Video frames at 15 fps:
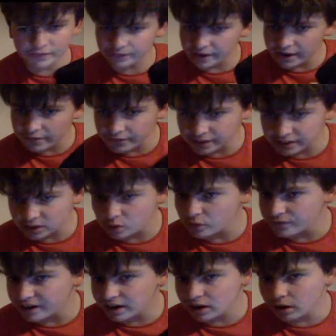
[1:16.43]
very physical,
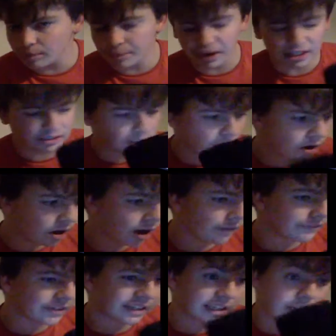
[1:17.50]
very lot, but I
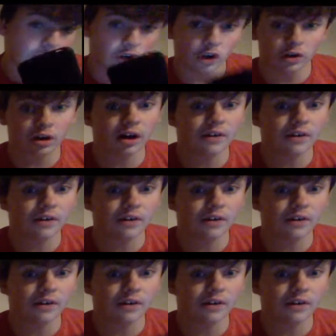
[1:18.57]
think he could.